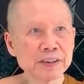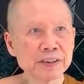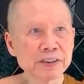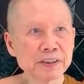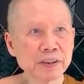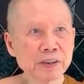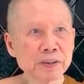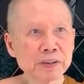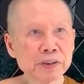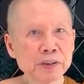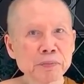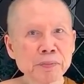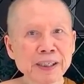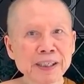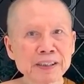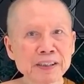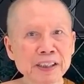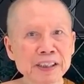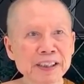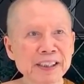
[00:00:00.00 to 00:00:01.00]
so you might
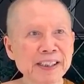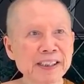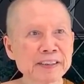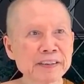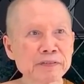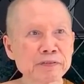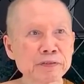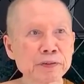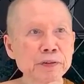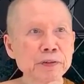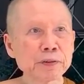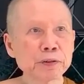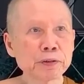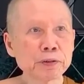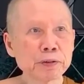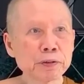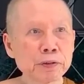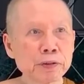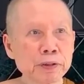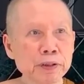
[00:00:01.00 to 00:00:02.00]
not get
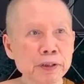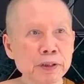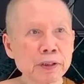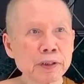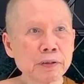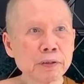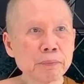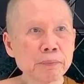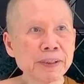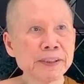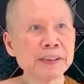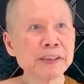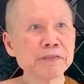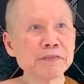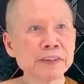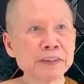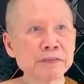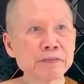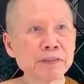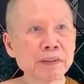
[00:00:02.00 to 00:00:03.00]
full
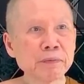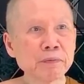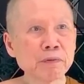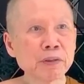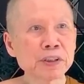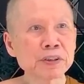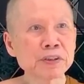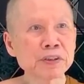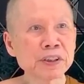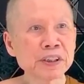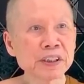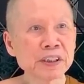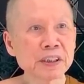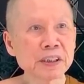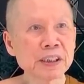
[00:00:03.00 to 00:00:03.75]
benefit from what you